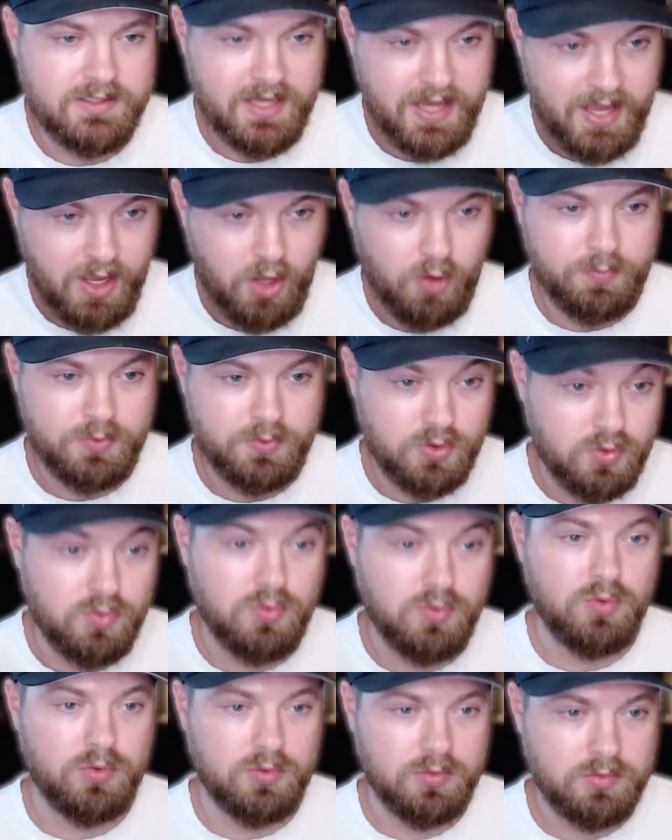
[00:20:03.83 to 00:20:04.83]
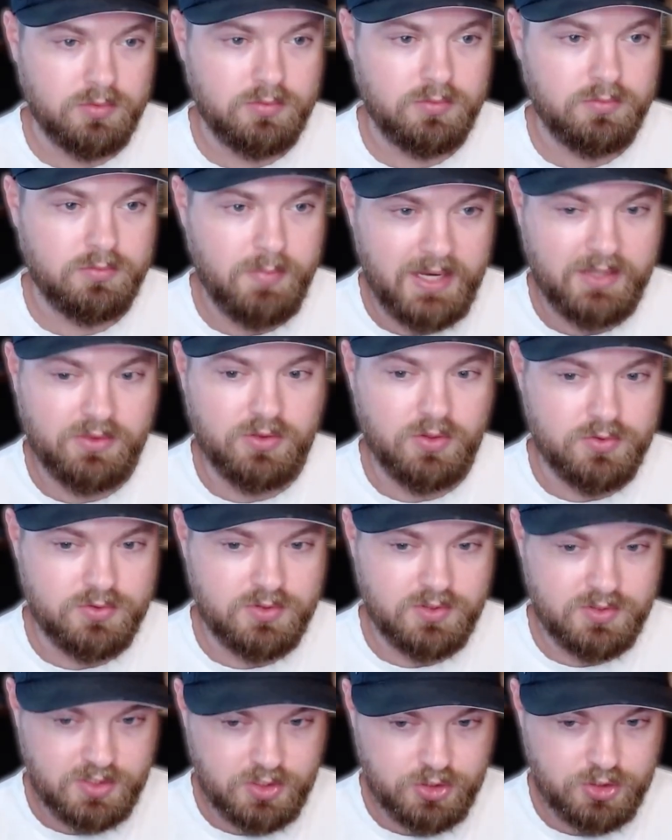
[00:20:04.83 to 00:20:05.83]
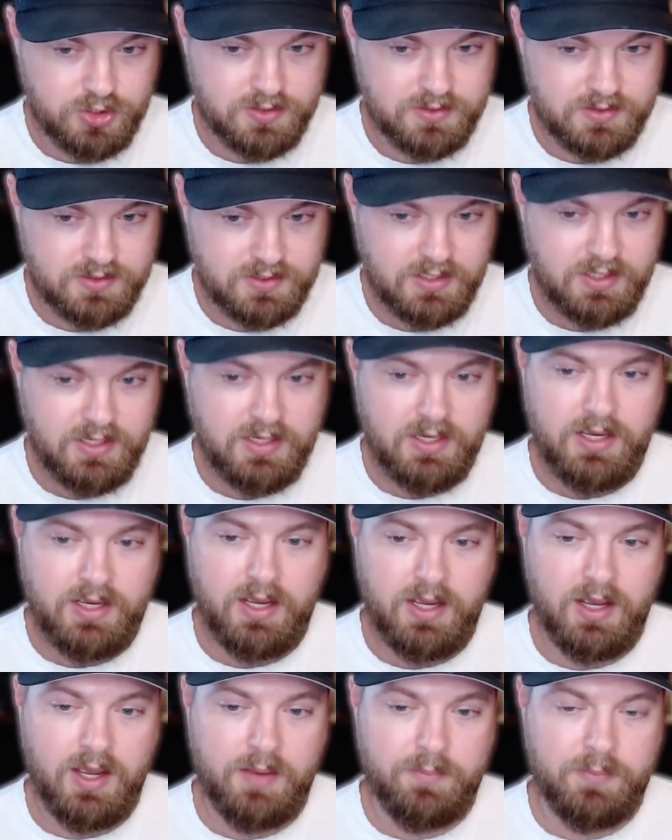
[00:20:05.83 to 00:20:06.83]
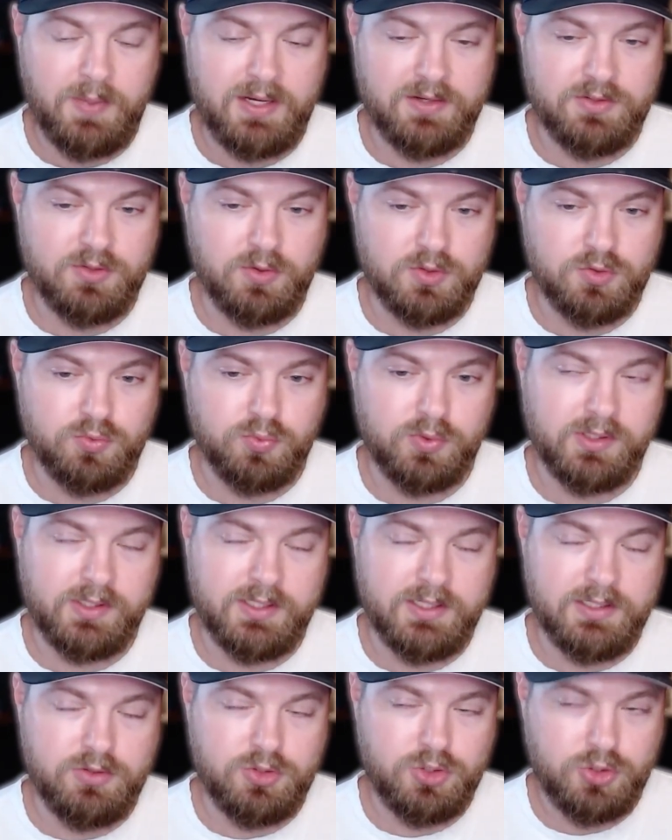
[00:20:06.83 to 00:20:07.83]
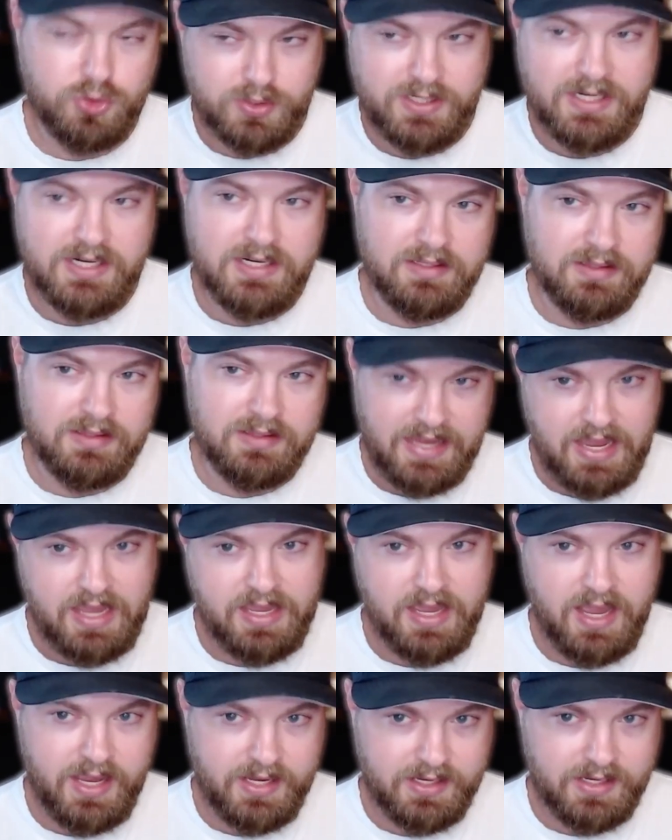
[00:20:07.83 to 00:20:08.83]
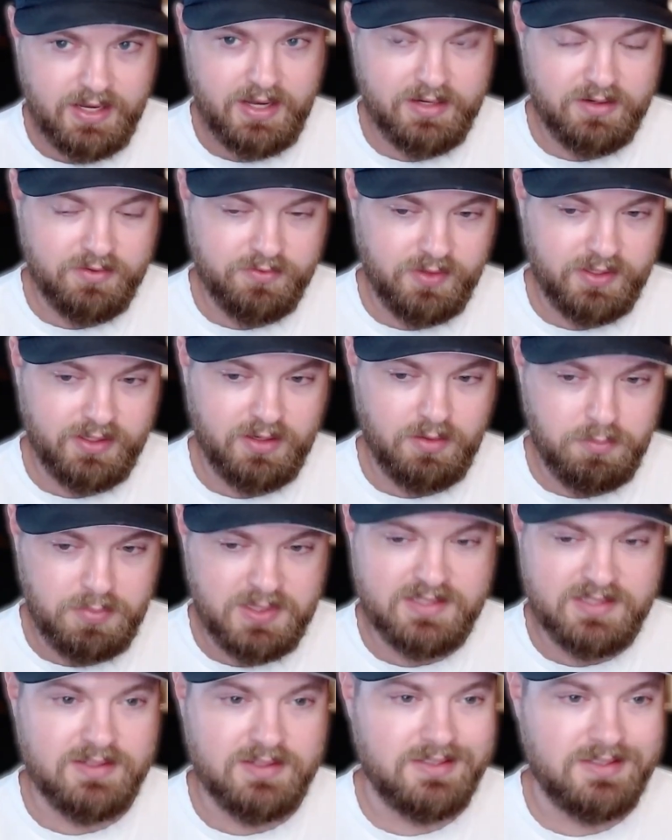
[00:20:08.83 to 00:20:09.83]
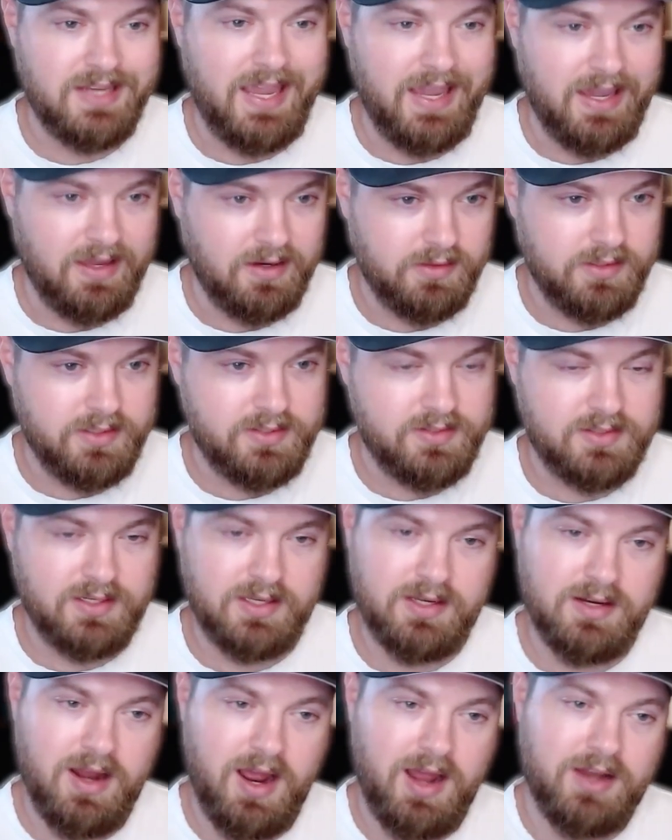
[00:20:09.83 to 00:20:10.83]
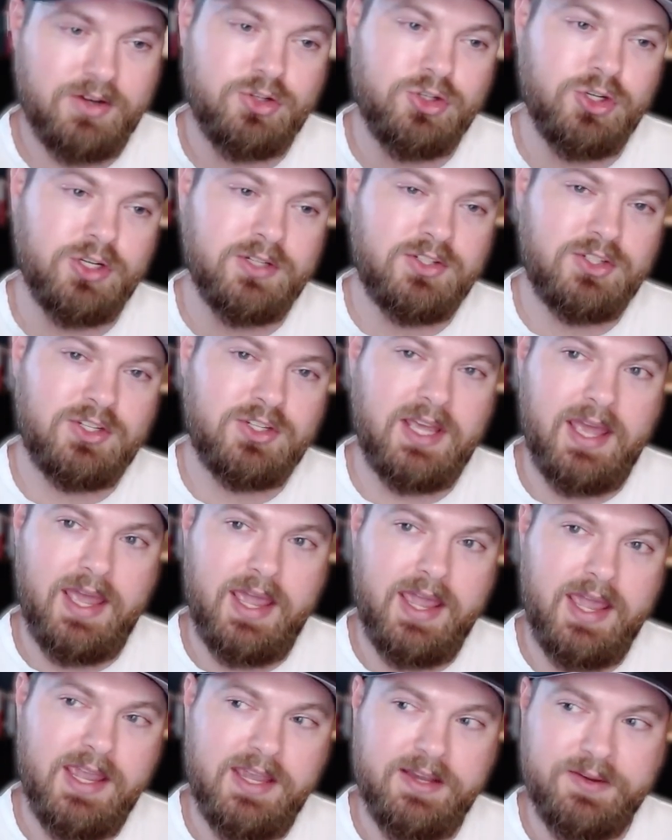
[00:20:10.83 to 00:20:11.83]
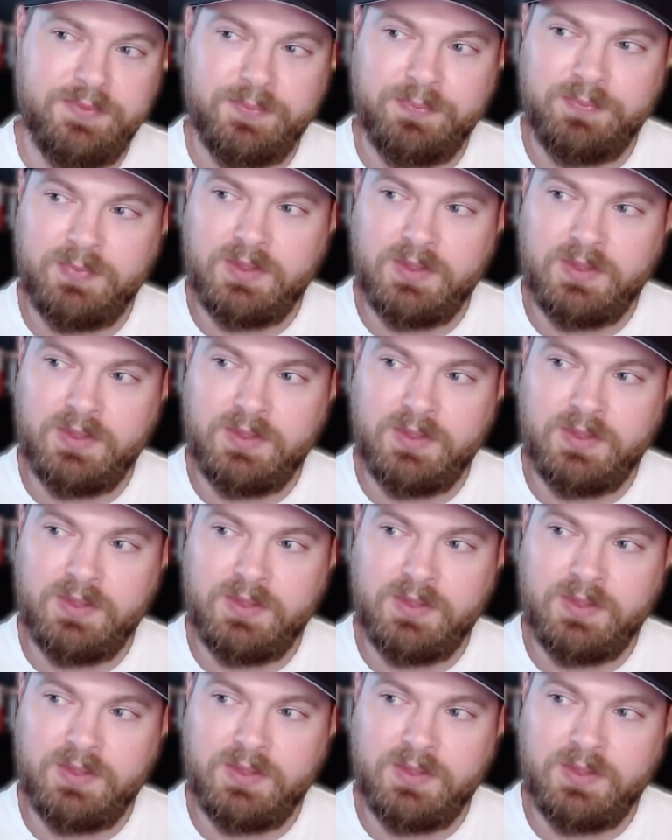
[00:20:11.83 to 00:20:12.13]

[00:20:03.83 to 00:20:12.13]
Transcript: to help you make those decisions. And so it's really treating the AI kind of like a business analyst and not just a